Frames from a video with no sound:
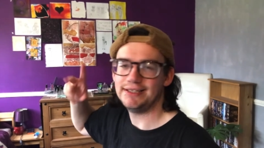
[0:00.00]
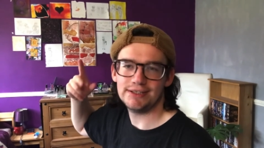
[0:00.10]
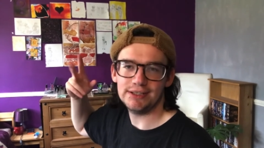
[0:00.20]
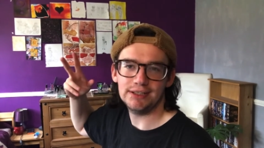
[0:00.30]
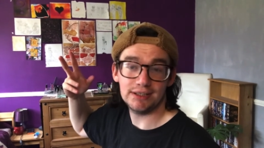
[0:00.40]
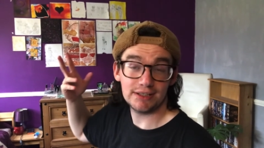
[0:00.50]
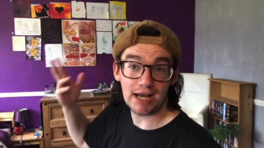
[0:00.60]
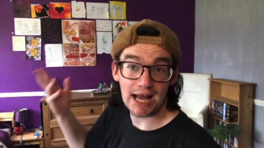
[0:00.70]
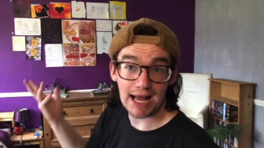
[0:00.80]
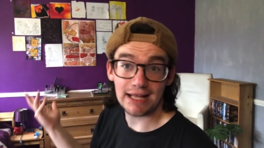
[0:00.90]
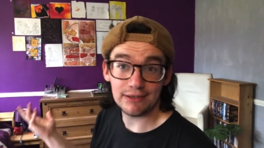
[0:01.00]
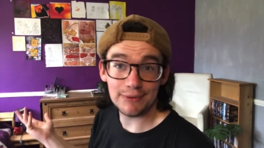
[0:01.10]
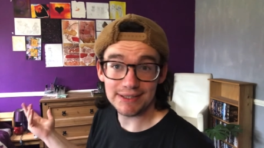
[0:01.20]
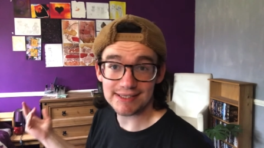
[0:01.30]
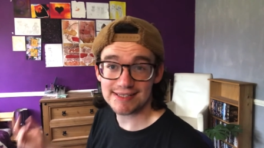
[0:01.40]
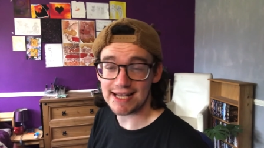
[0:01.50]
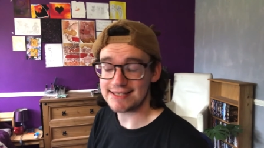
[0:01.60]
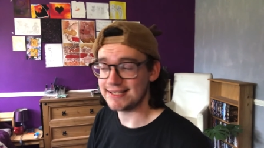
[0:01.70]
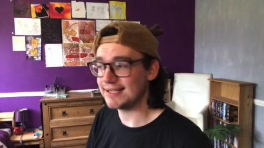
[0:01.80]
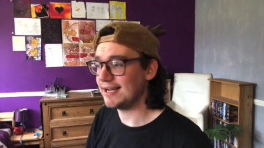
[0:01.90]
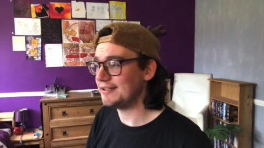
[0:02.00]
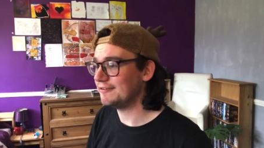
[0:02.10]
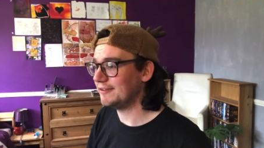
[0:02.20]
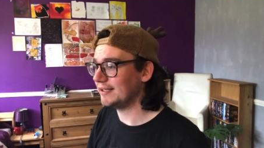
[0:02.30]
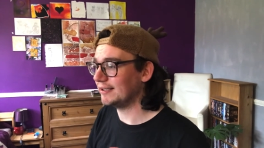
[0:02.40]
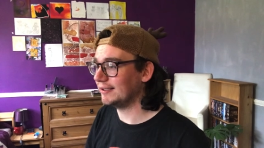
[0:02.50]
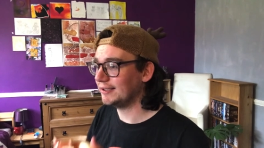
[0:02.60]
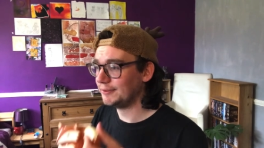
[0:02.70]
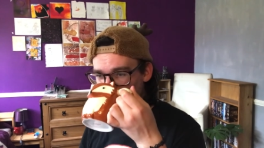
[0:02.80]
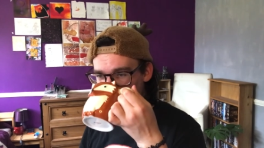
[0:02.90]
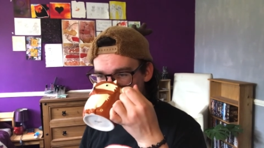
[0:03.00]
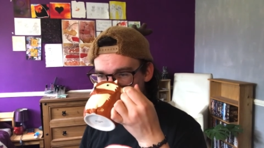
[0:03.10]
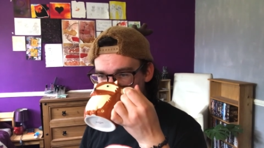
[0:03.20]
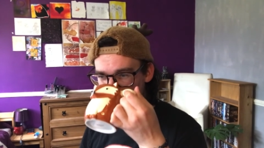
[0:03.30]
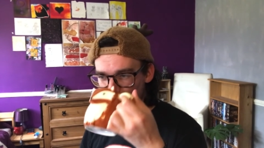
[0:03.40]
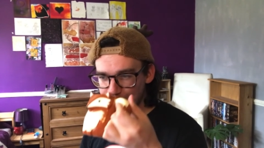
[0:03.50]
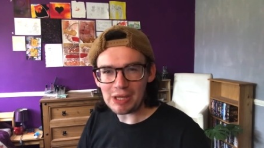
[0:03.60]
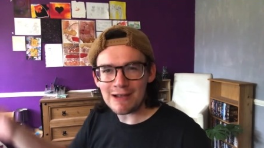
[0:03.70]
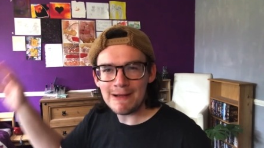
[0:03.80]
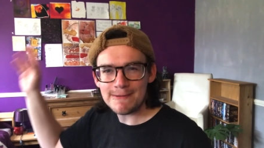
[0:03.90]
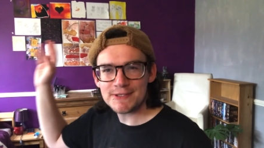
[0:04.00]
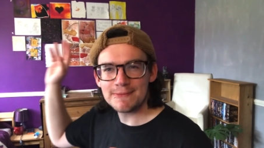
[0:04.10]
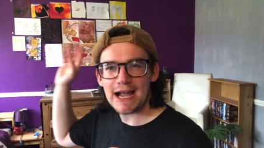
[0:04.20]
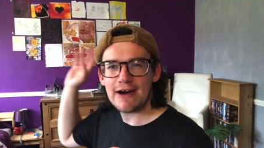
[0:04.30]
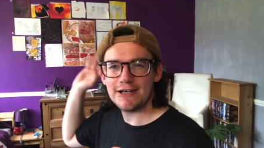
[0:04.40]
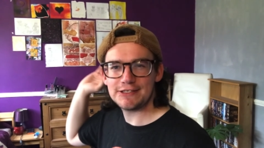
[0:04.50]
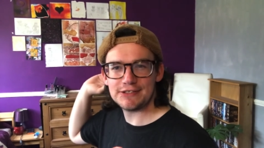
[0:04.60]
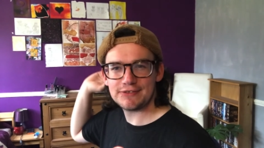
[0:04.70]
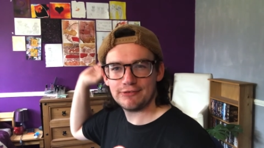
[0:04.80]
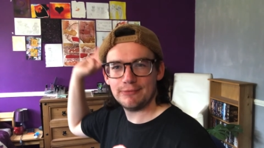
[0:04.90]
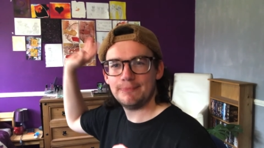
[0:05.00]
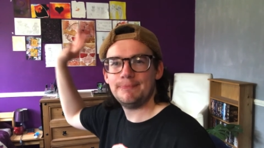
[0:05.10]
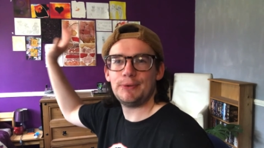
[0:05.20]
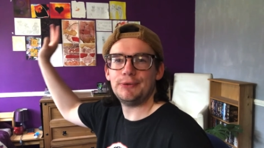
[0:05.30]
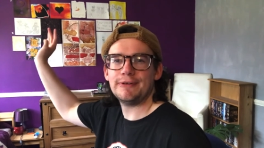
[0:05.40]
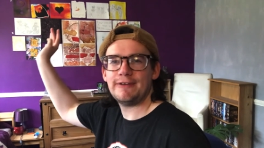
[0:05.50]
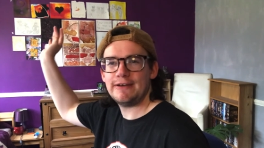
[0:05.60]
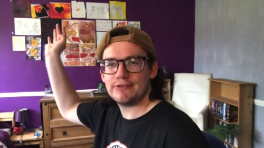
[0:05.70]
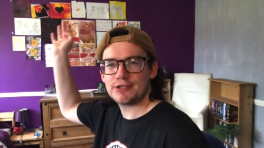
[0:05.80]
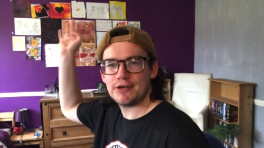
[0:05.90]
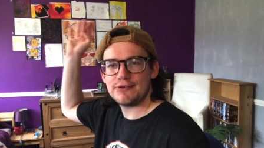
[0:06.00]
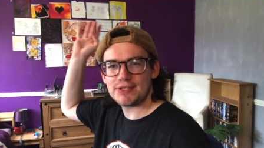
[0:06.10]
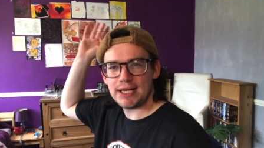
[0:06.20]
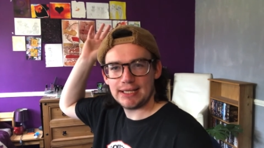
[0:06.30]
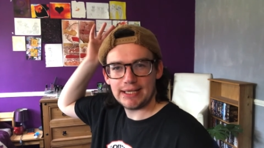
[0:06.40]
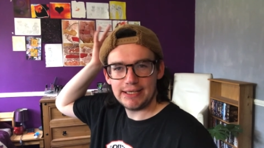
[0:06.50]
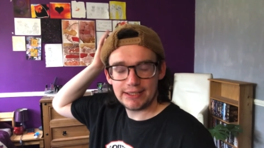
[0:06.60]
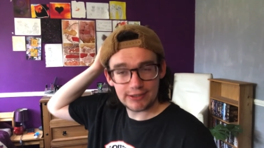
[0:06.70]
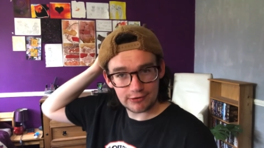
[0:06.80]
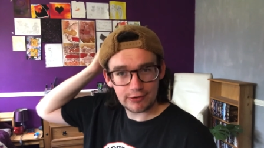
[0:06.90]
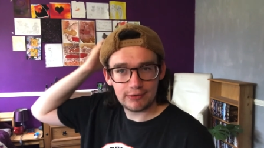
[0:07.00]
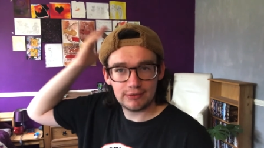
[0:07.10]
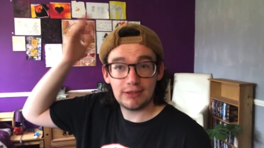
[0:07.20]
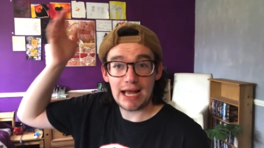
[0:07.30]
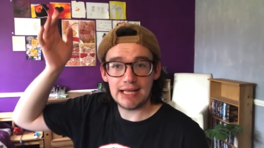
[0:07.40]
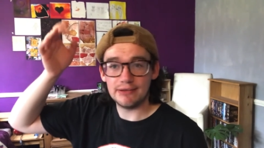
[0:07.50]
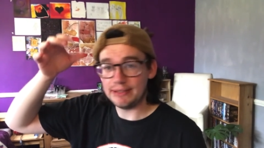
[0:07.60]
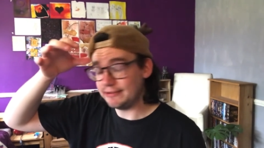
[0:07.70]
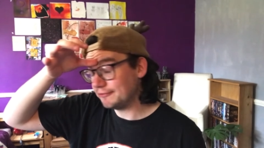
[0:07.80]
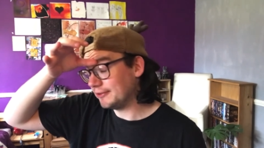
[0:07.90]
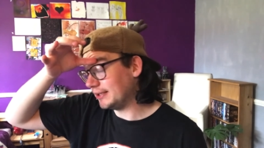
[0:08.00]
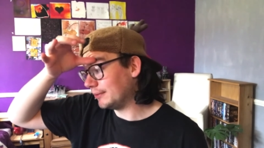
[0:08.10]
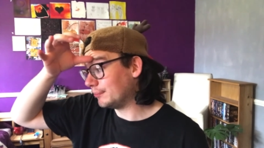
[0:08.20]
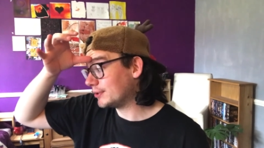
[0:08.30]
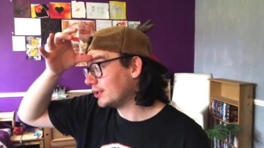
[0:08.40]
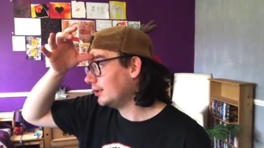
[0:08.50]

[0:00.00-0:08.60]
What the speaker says: the a Halloween aesthetic kind of thing. Maybe some characters from all the favourite shows that I like that are Halloween themed.